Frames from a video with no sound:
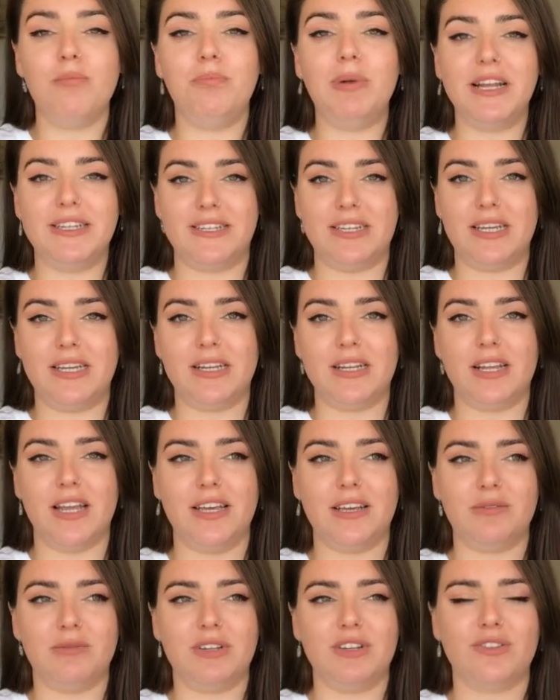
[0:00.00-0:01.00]
bedding, like
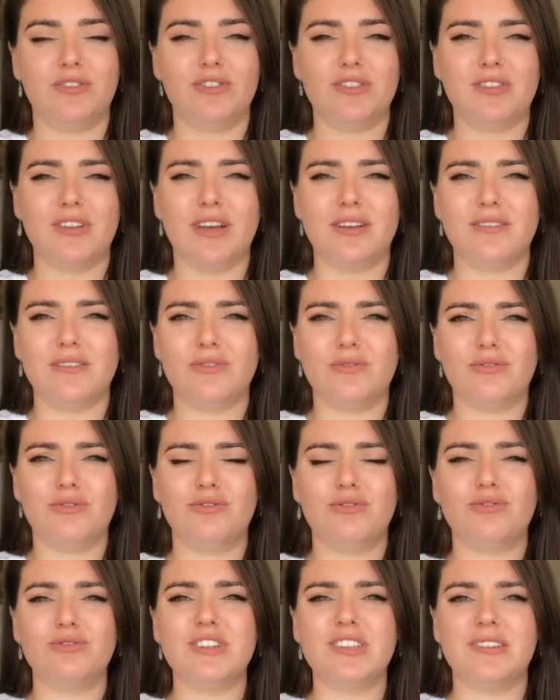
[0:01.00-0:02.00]
when it's just that
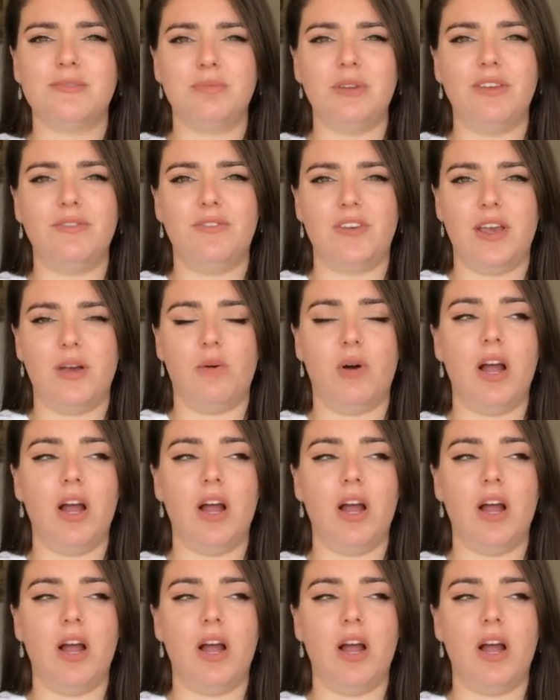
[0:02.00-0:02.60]
crispy feel.